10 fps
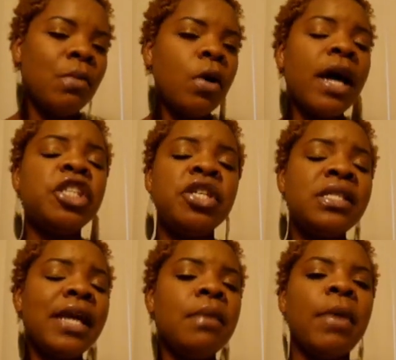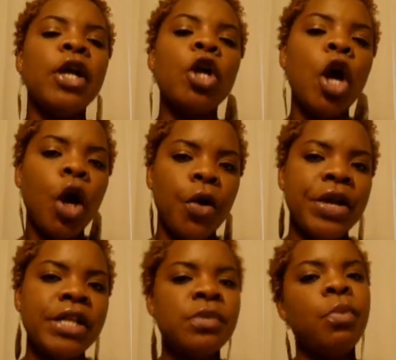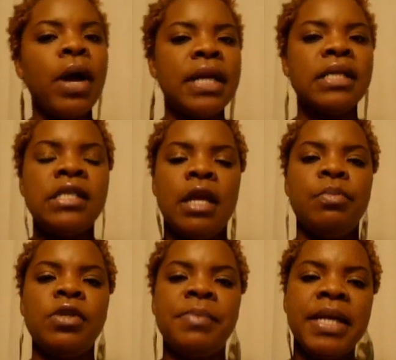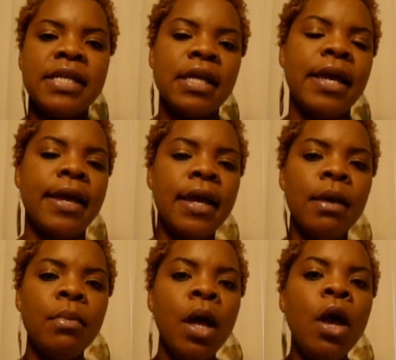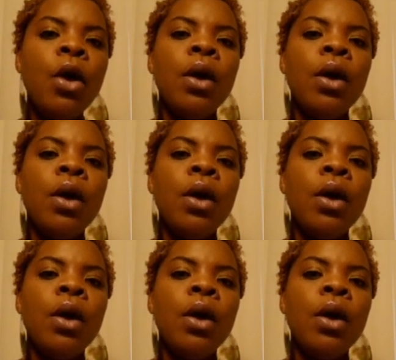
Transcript: Well, I should say my current product staples, because I am